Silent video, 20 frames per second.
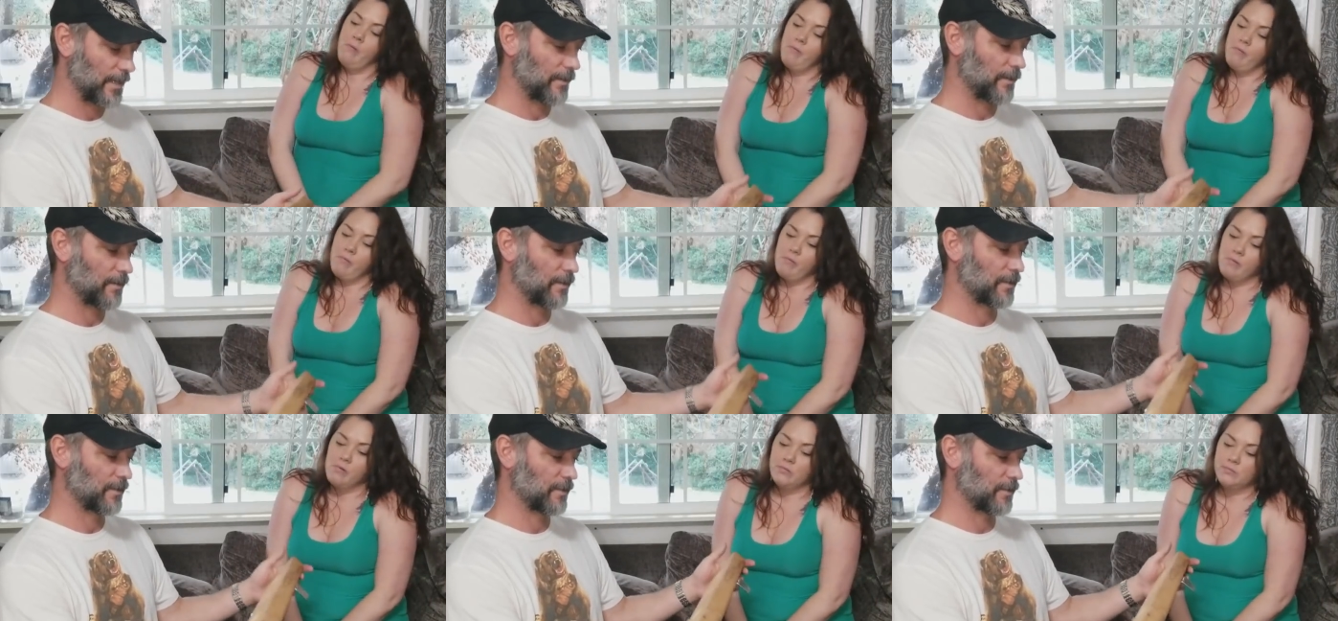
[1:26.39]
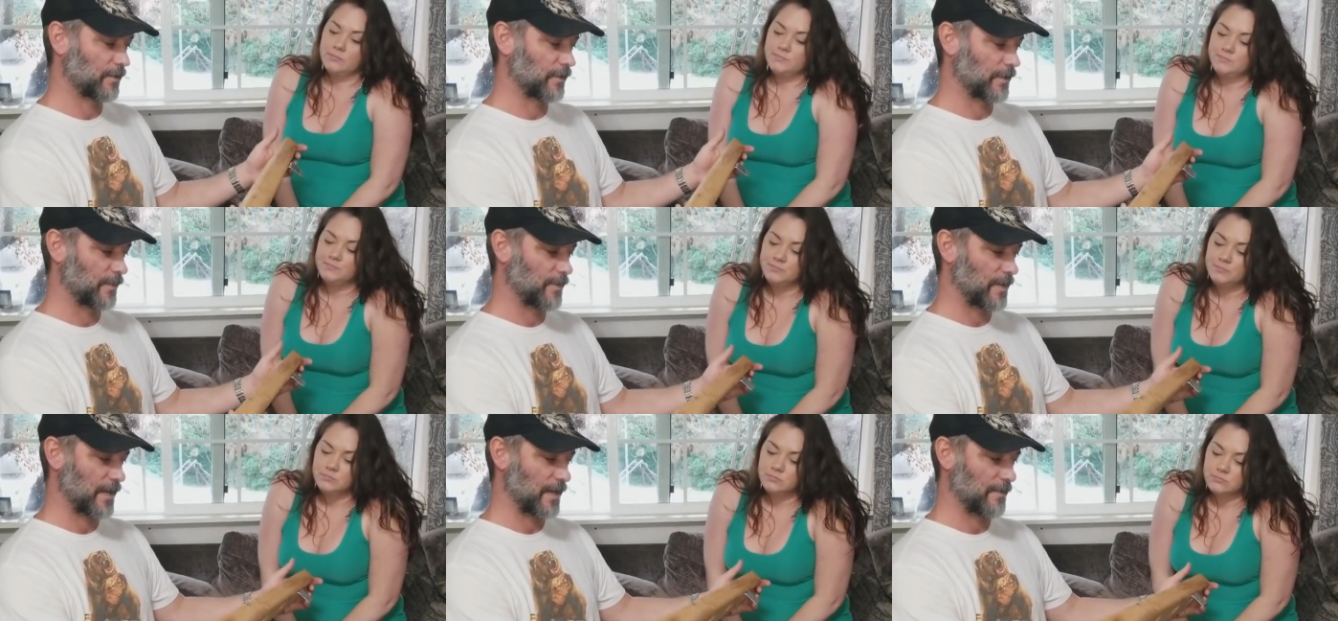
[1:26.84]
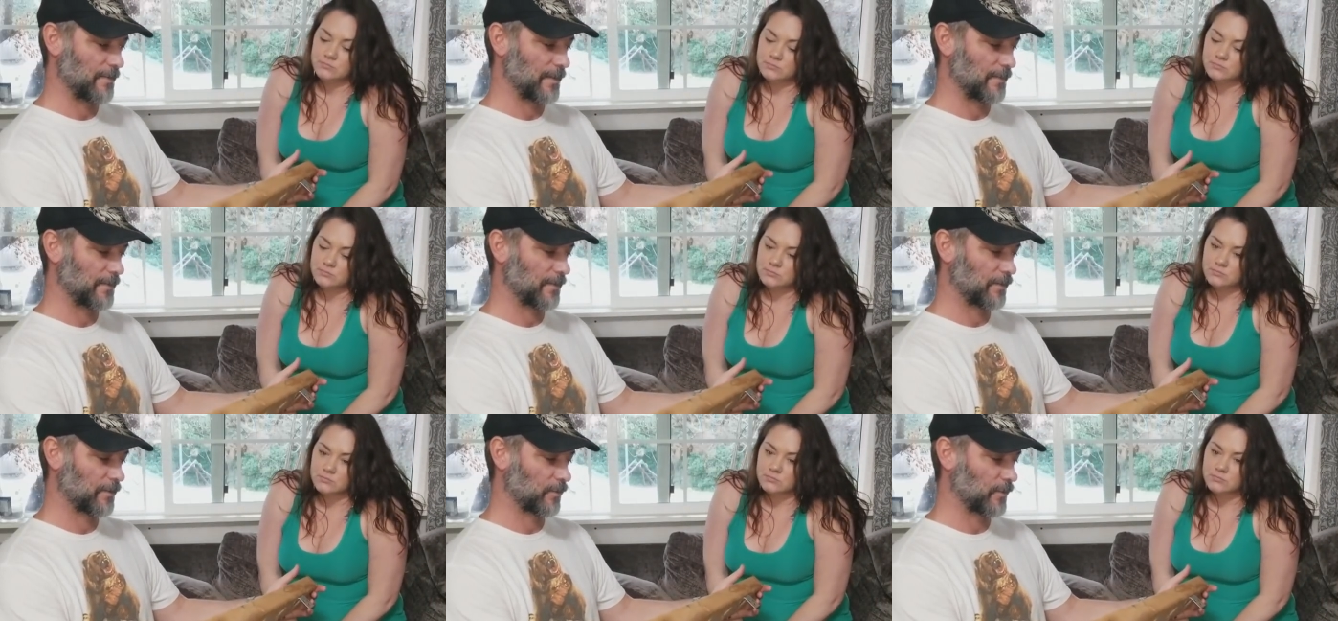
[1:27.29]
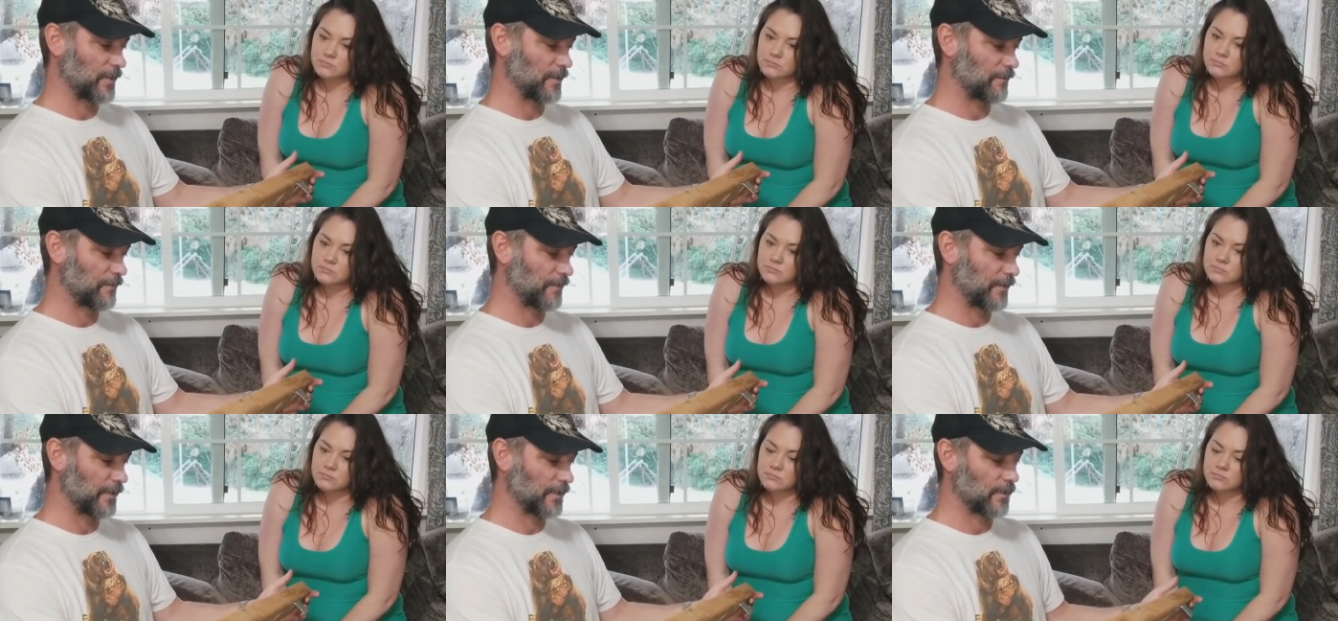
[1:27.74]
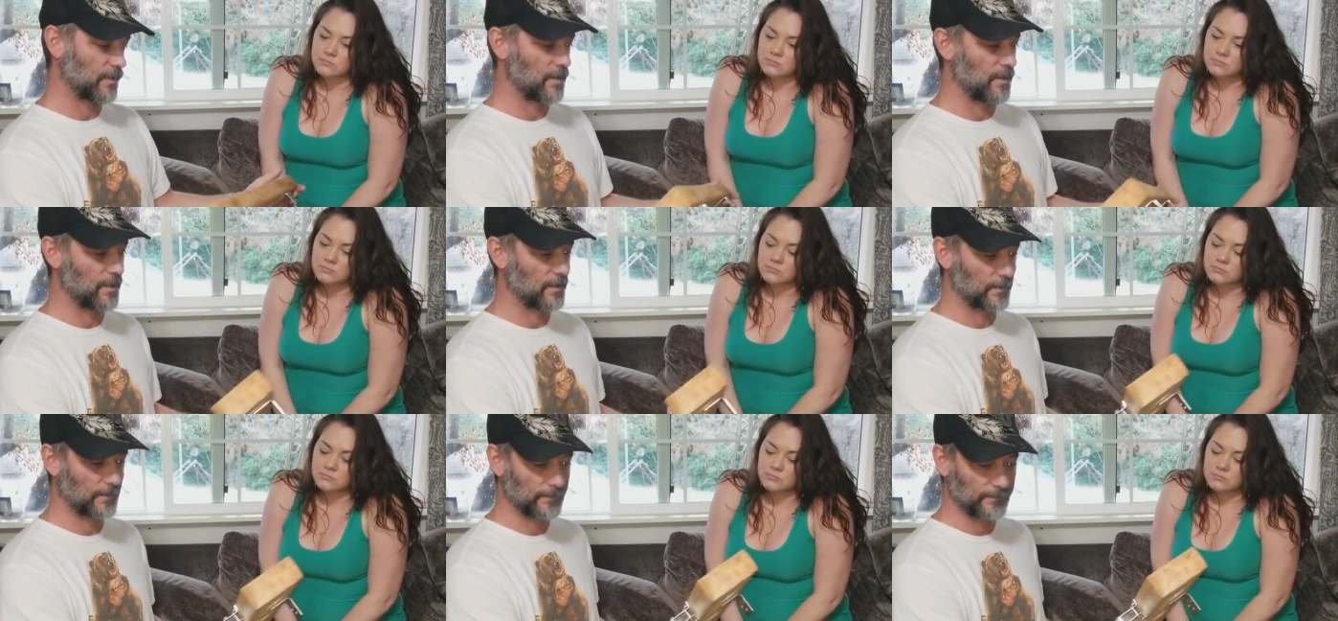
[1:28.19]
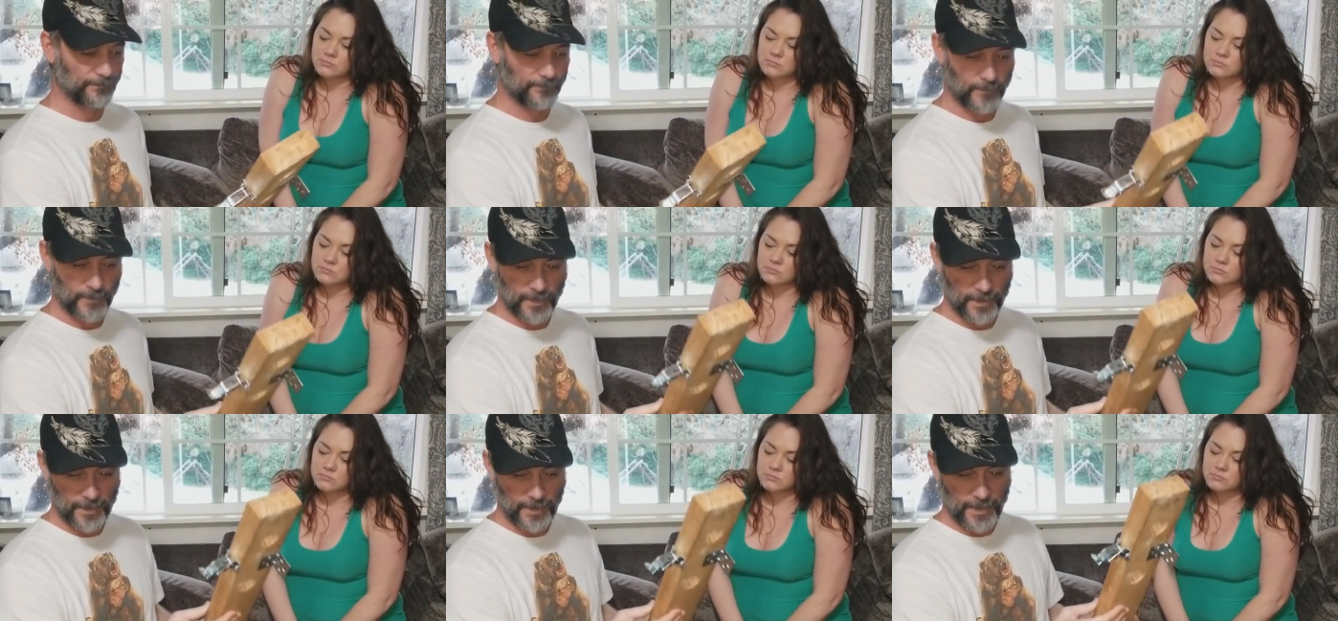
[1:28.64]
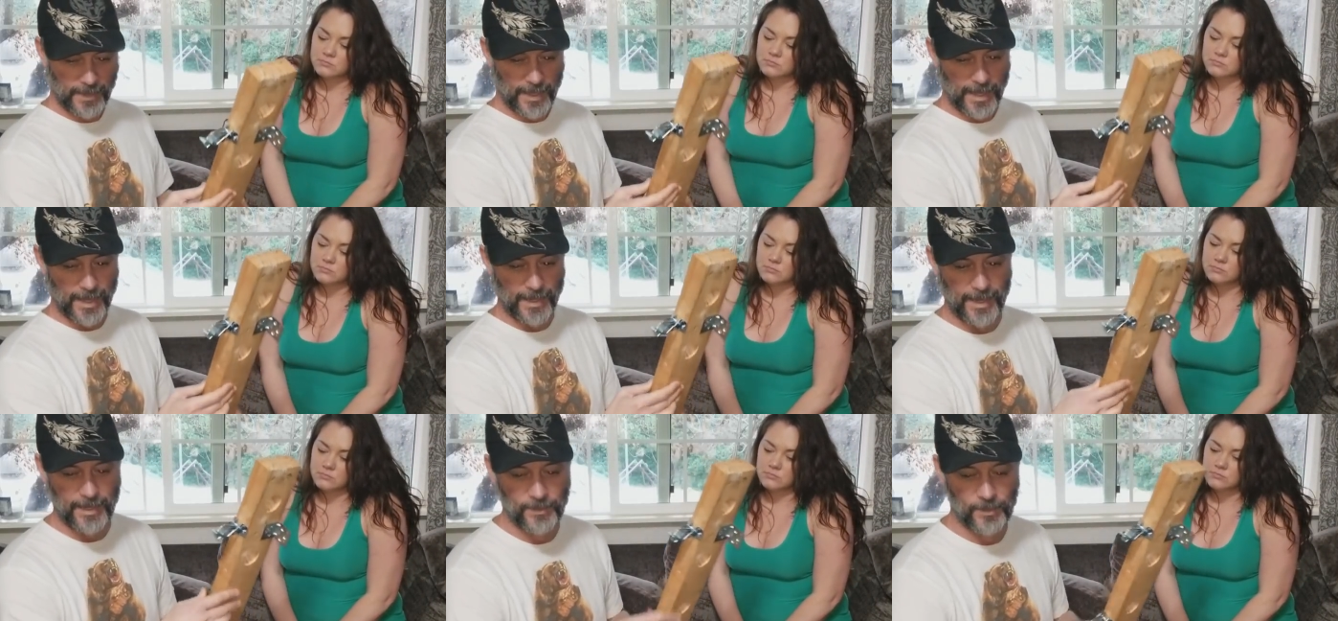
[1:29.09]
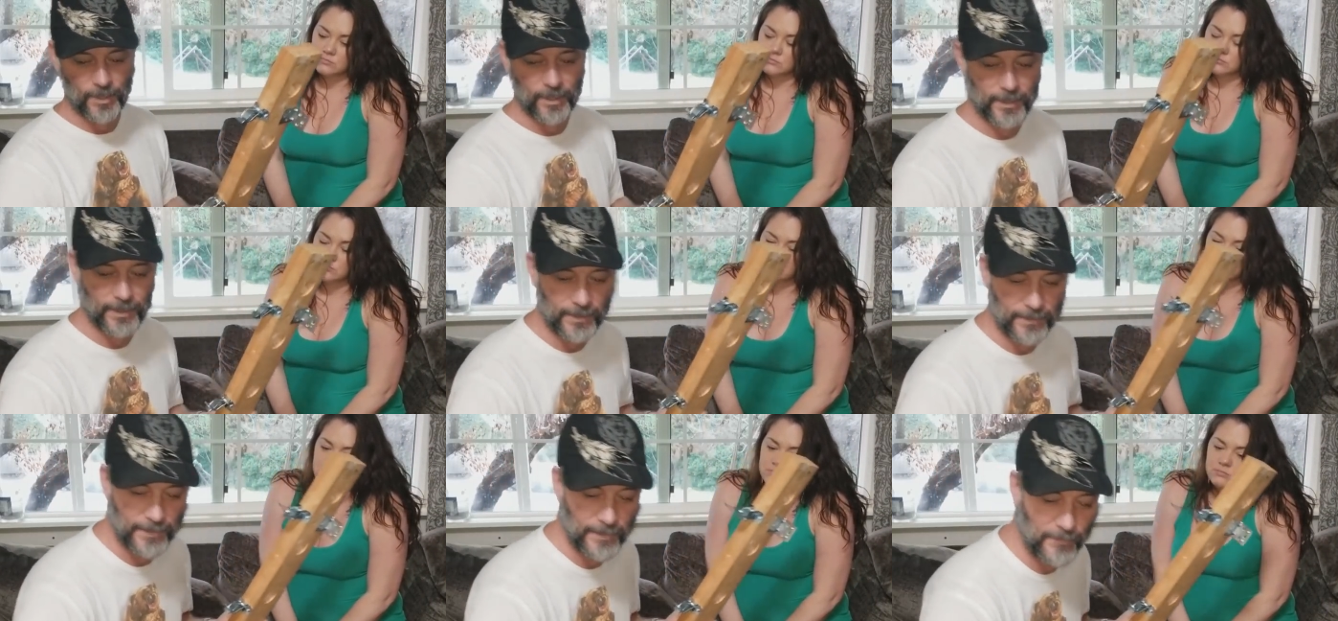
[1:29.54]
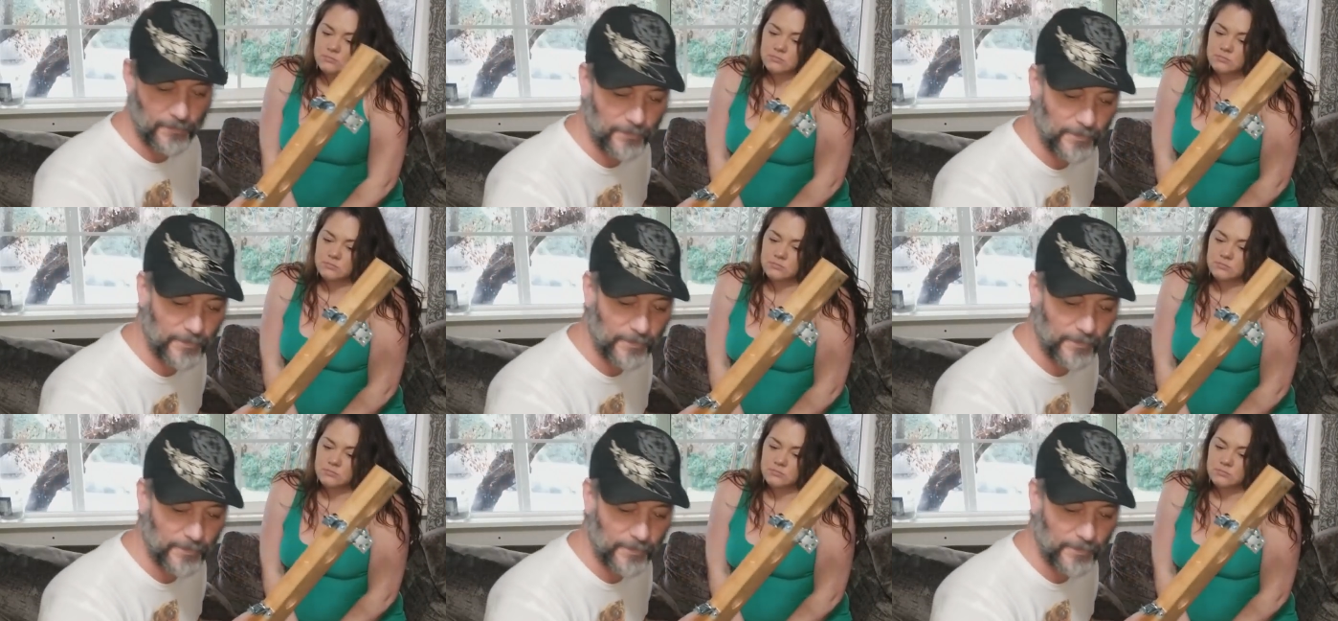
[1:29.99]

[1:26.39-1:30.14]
Speaker 1: I don't know, this is only probably maybe 3 feet long. And I took the